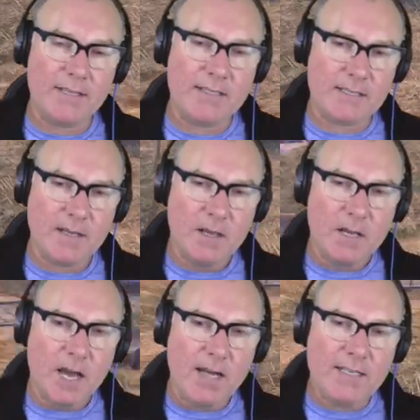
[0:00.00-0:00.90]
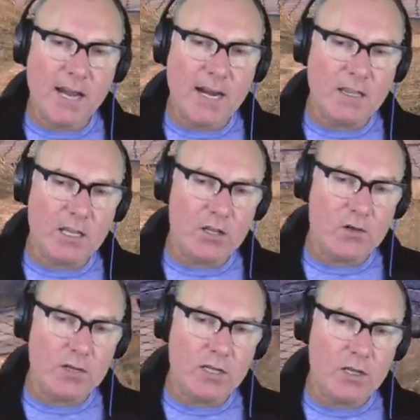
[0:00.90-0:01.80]
It's a tank that
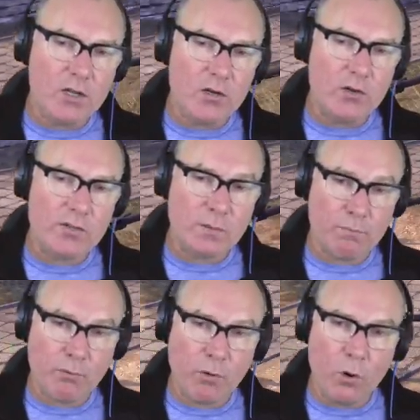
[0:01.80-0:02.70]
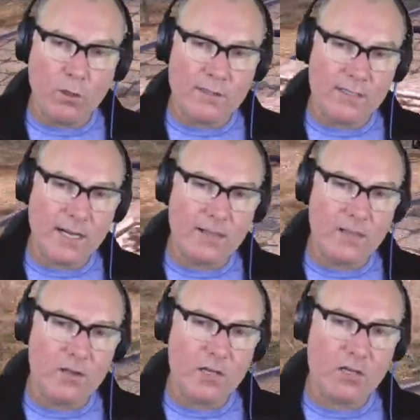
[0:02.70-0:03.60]
you can use to brawl. It's a tank
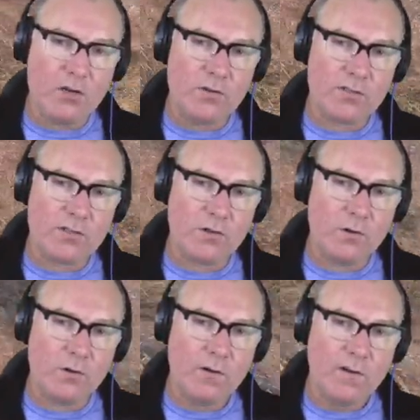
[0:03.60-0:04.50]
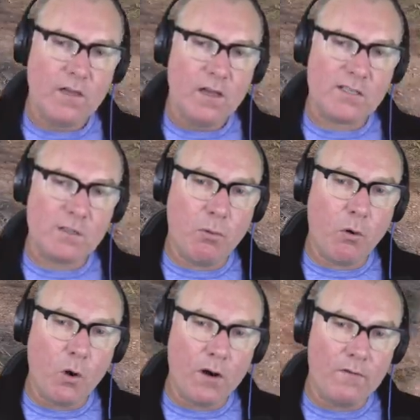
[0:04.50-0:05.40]
that you can use to
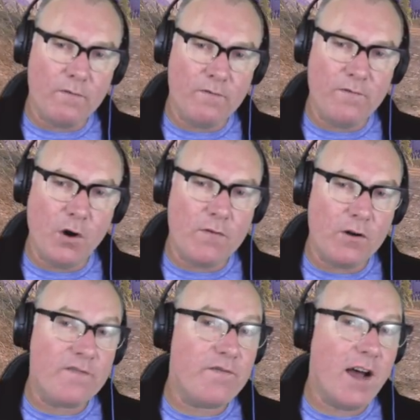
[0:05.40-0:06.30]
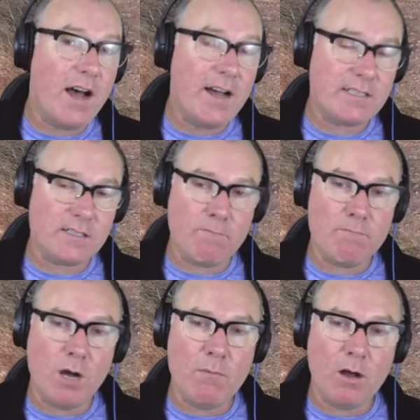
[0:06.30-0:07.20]
support very very fast
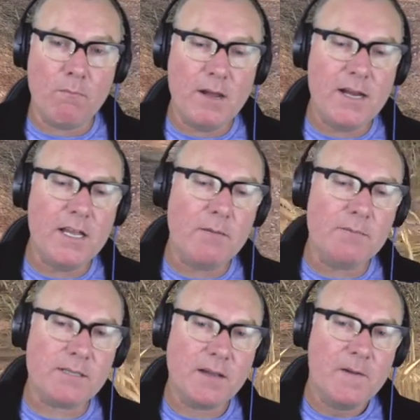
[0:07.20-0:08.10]
mobile mediums,